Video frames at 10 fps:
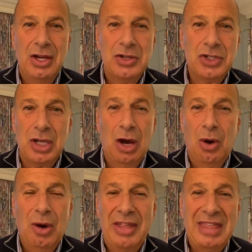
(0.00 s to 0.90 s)

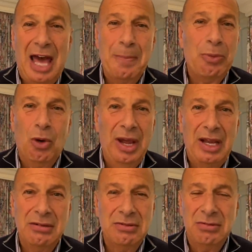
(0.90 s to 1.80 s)
So at that
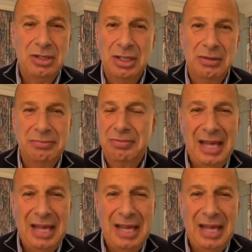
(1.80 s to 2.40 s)
point, the